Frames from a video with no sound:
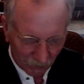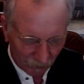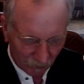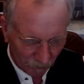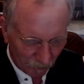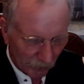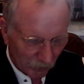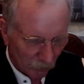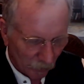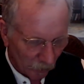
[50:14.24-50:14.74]

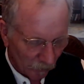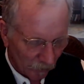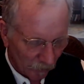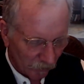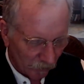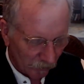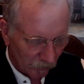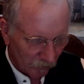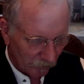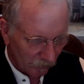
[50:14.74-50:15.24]
video of
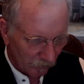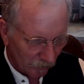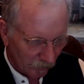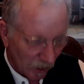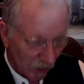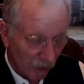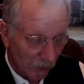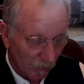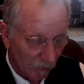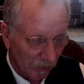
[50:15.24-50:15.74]
this,
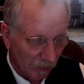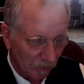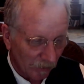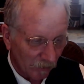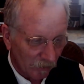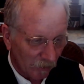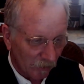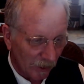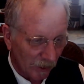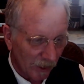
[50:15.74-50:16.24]
talking about
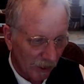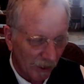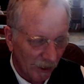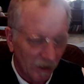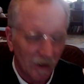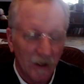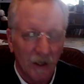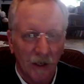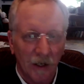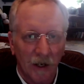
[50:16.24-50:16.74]
this today.
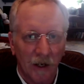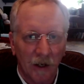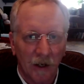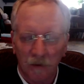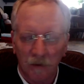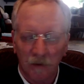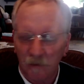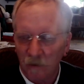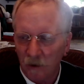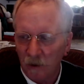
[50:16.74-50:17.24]

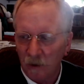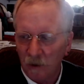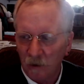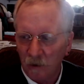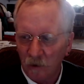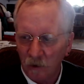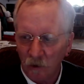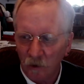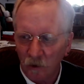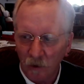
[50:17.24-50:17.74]
And a
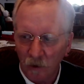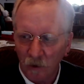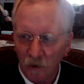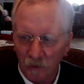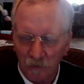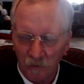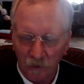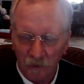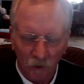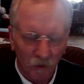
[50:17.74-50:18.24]
girl
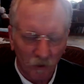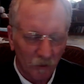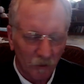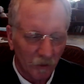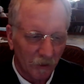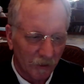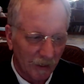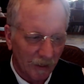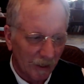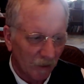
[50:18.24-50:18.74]
in
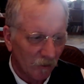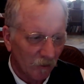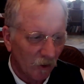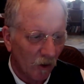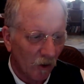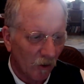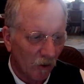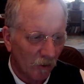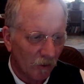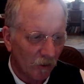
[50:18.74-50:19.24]
a dance
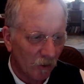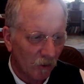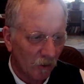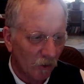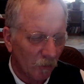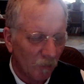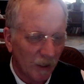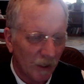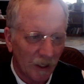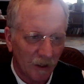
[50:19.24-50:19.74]
hall
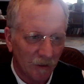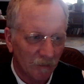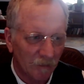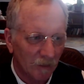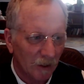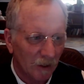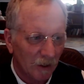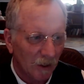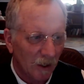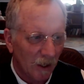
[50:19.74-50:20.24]
could make
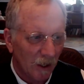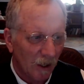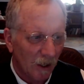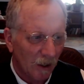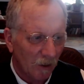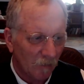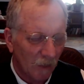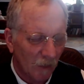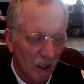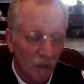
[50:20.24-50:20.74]

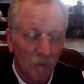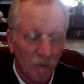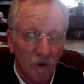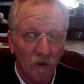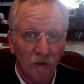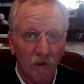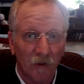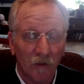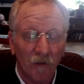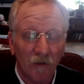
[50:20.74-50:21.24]
up to
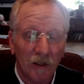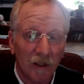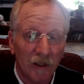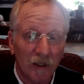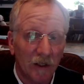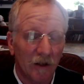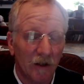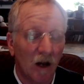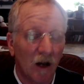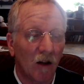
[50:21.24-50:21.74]

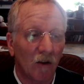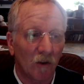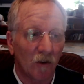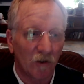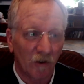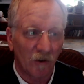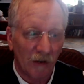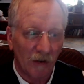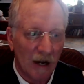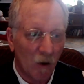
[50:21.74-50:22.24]
$17
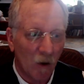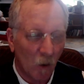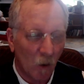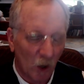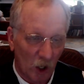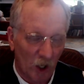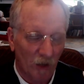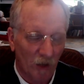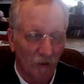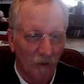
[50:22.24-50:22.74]
an
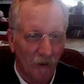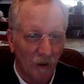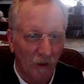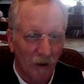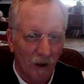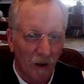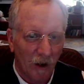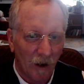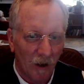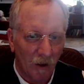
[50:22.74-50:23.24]
hour,
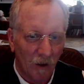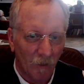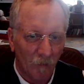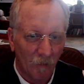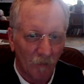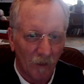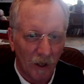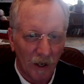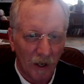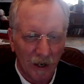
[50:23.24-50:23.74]

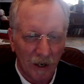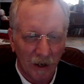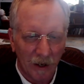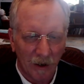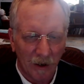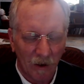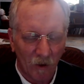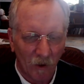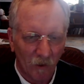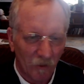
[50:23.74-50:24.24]
or
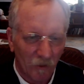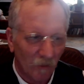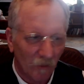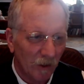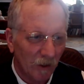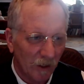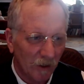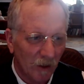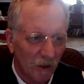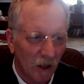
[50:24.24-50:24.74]

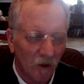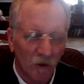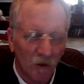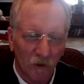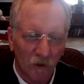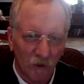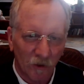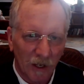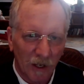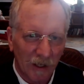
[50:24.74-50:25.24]
$17
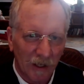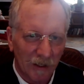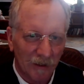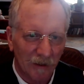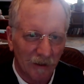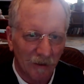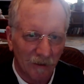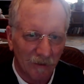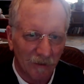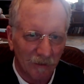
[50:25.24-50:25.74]
a night
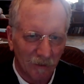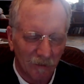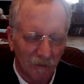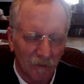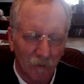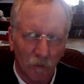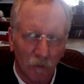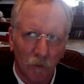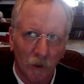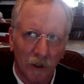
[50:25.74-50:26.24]
or
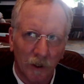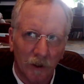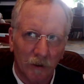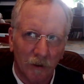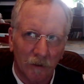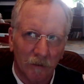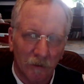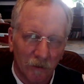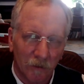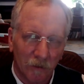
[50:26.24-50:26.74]
week.
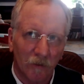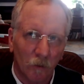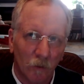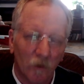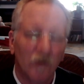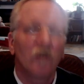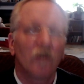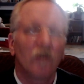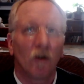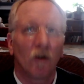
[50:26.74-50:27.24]

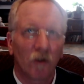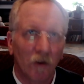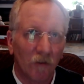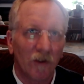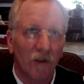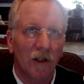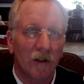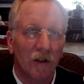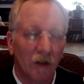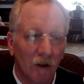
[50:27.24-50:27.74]
No,
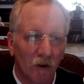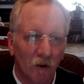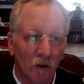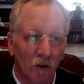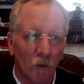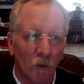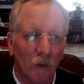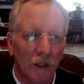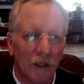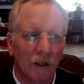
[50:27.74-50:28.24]
$17 a
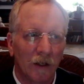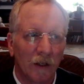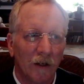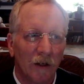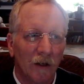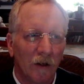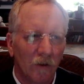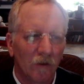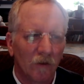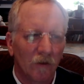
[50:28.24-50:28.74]
week,
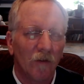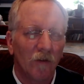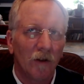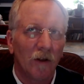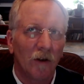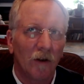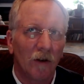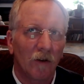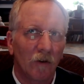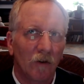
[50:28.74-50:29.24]

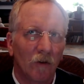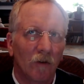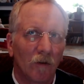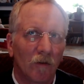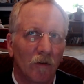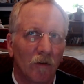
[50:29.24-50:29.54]
$17.